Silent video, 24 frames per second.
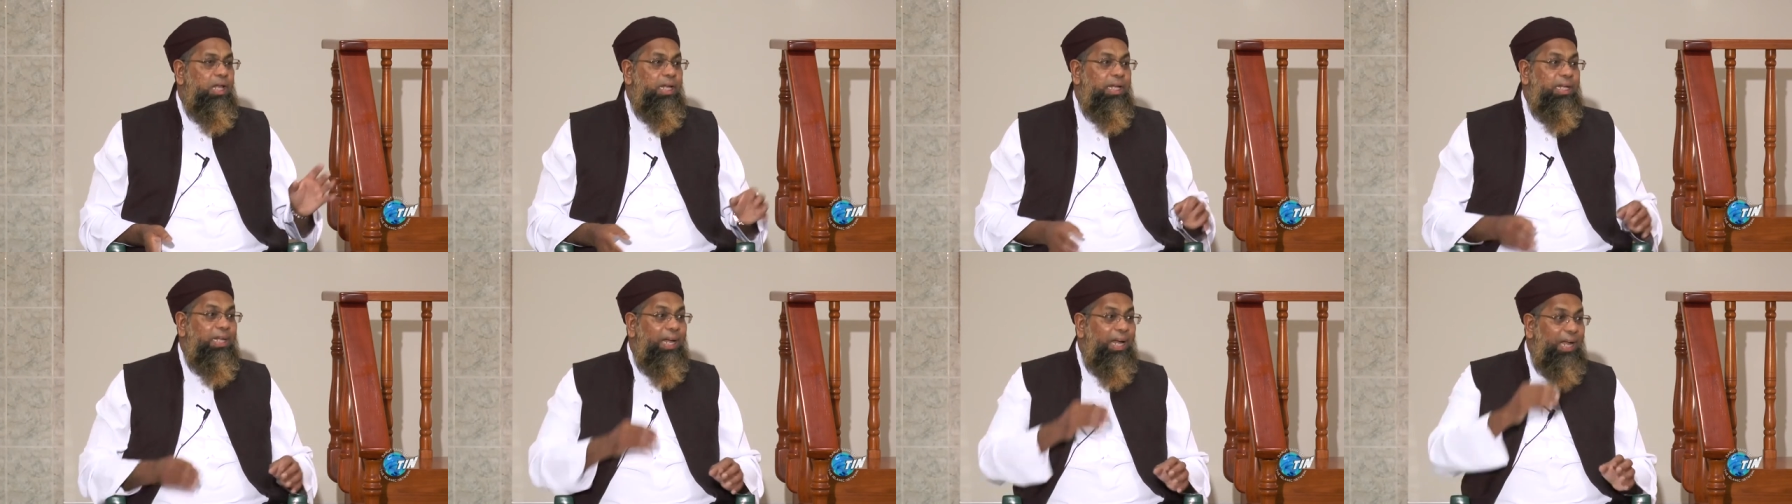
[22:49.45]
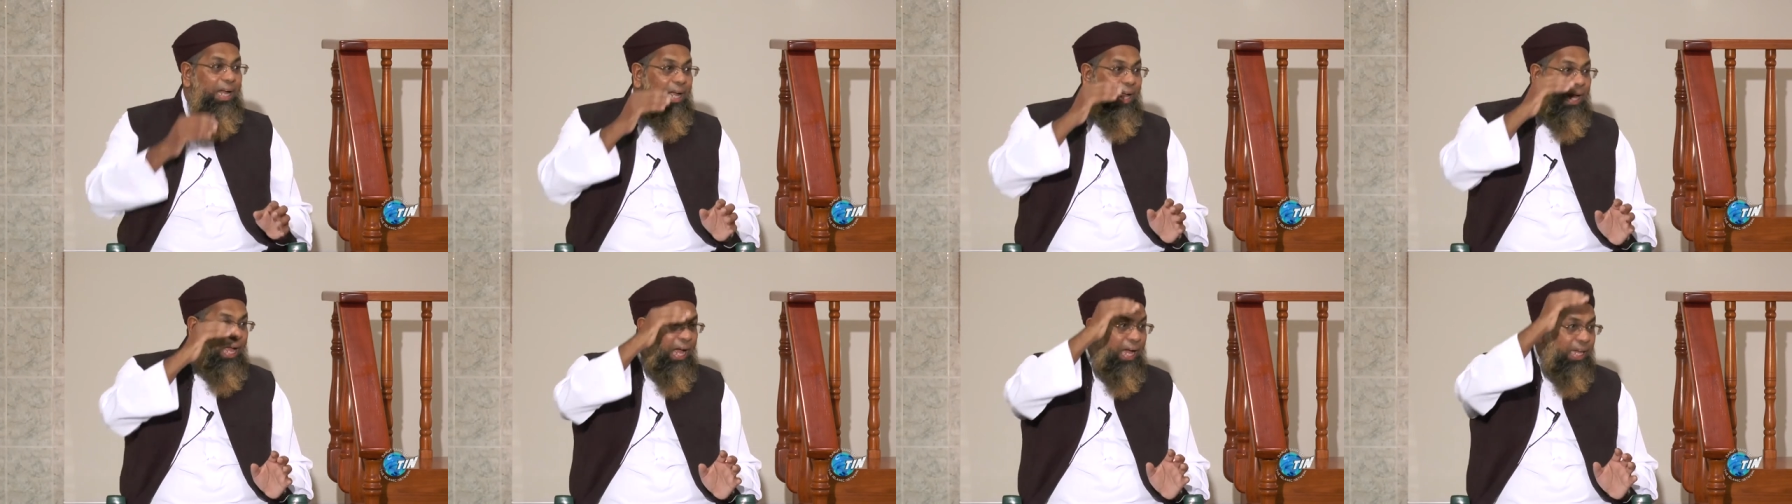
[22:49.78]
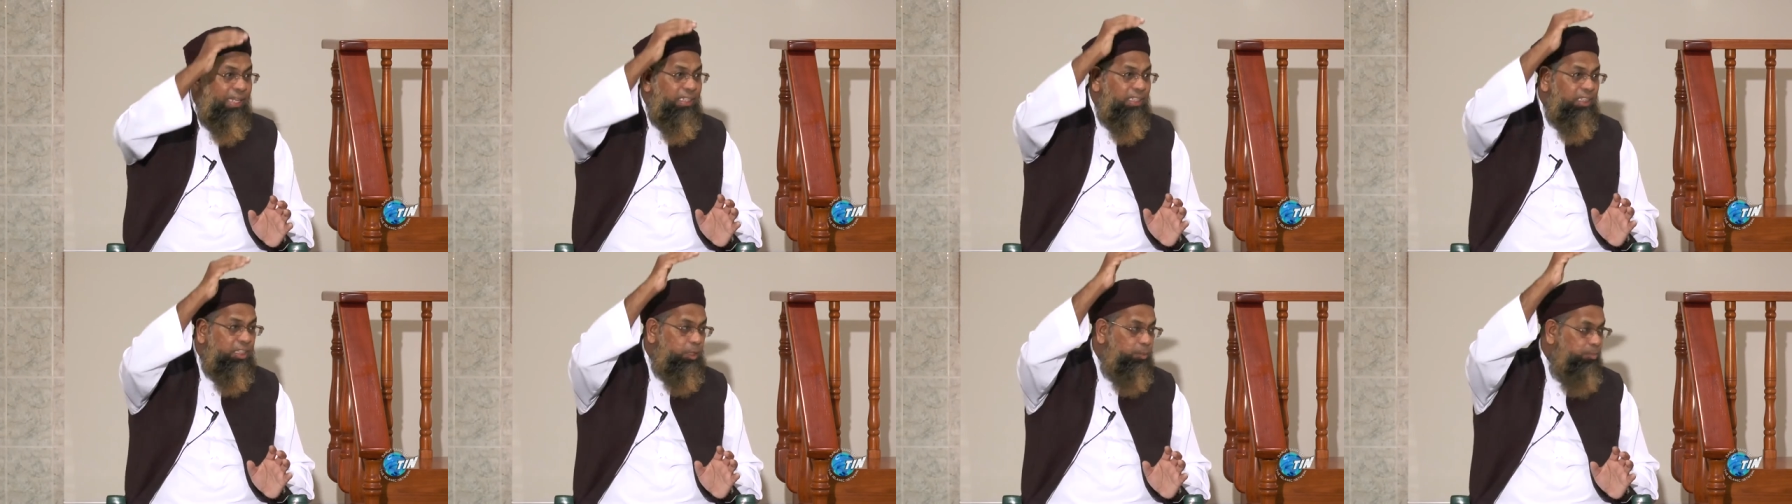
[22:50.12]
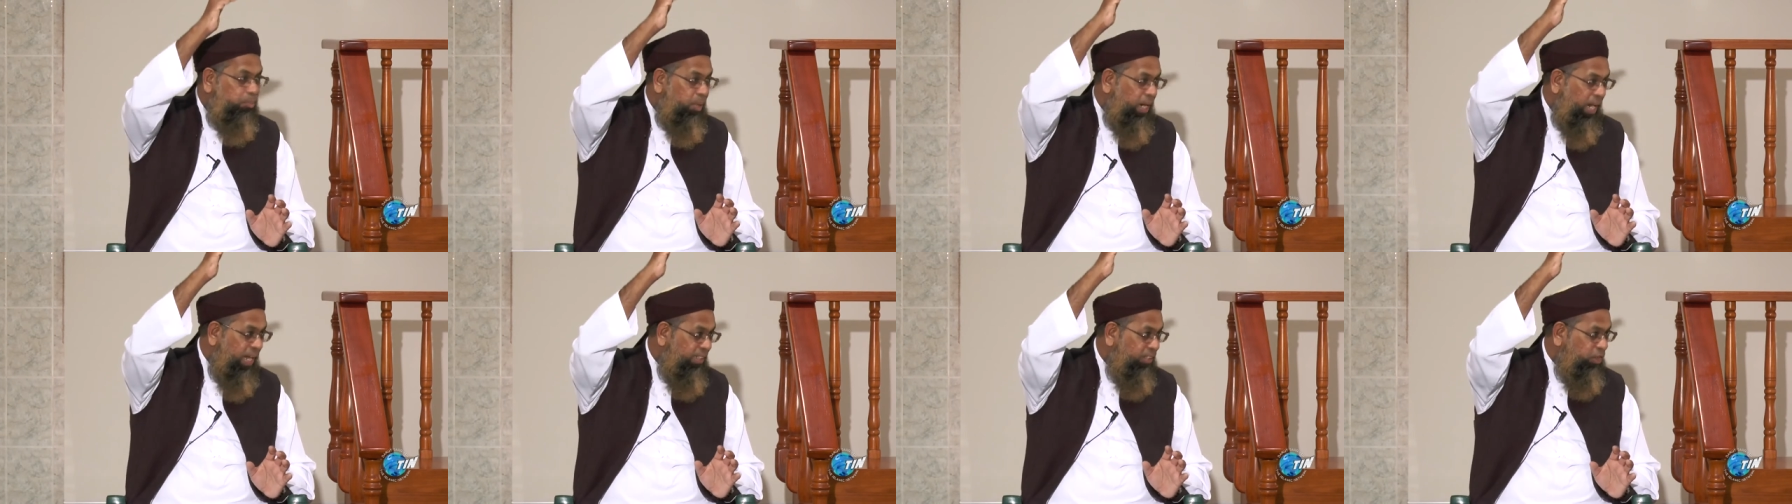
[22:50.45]
The highest
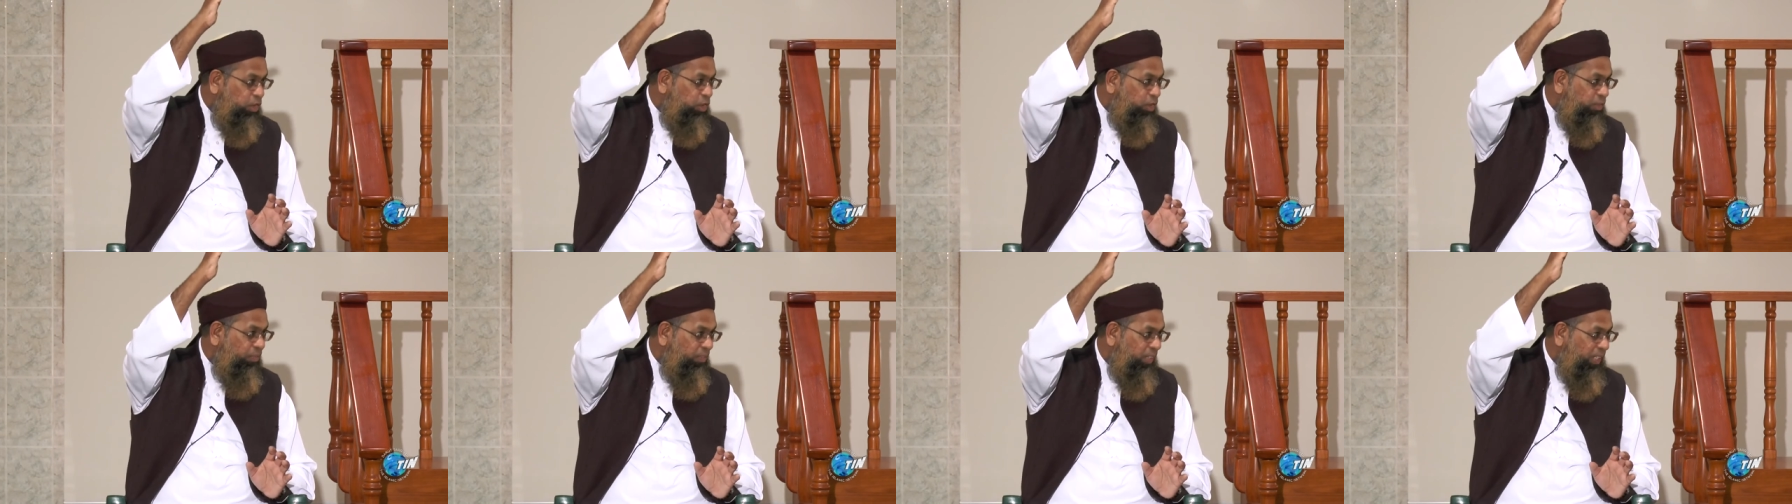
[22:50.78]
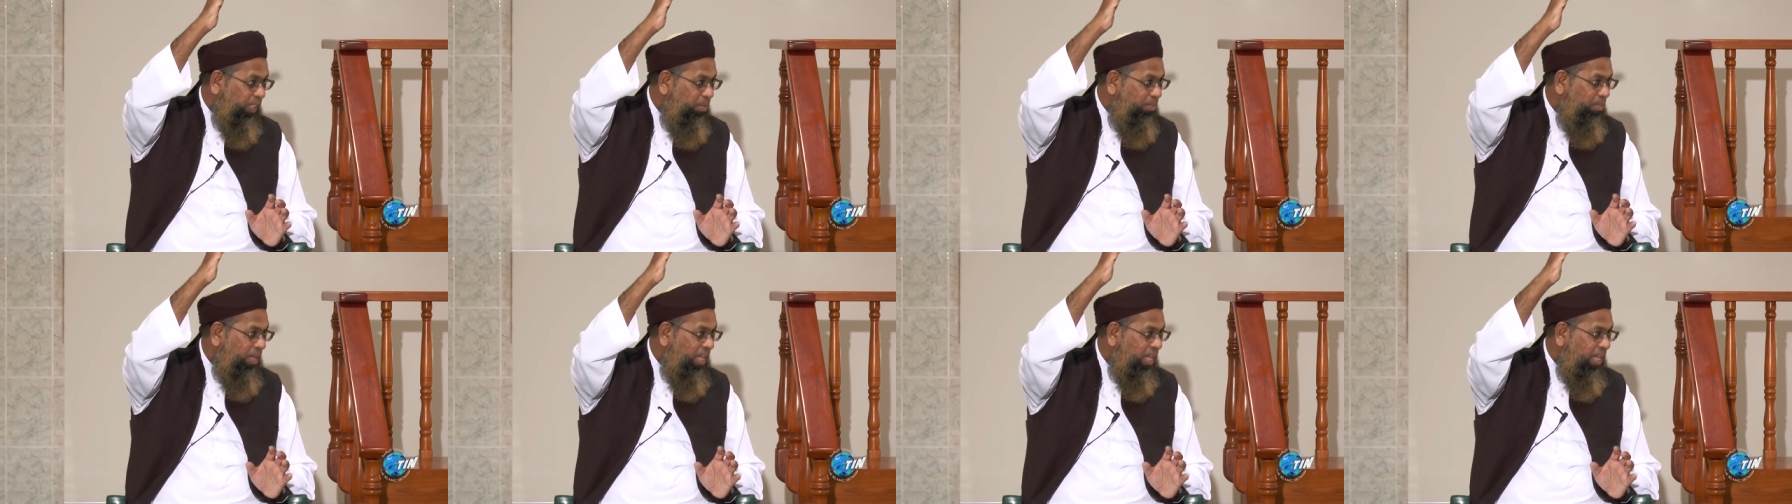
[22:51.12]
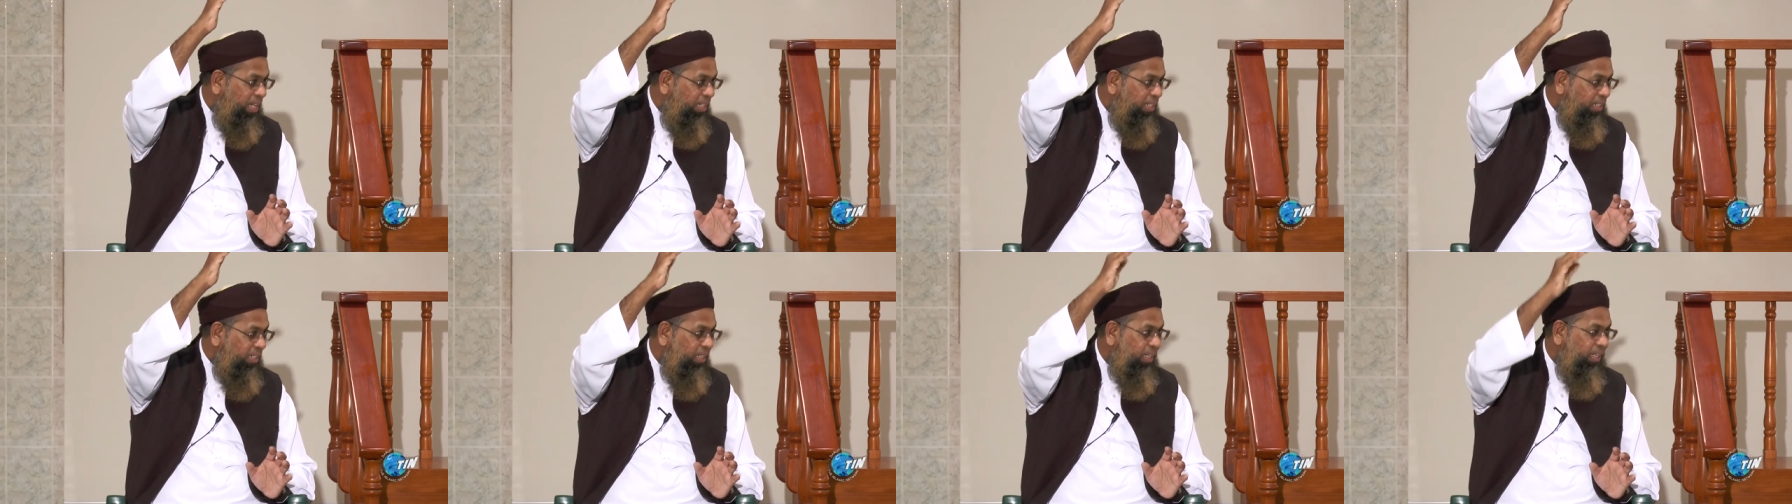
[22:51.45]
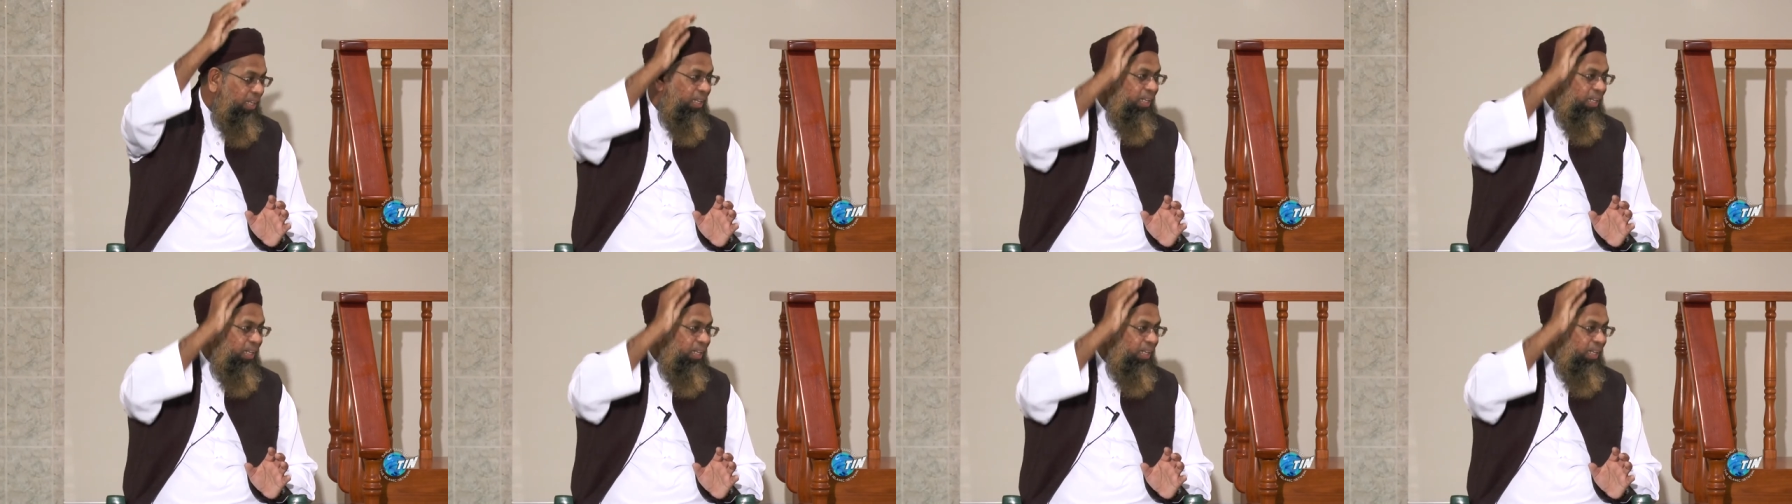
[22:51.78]
branch of Iman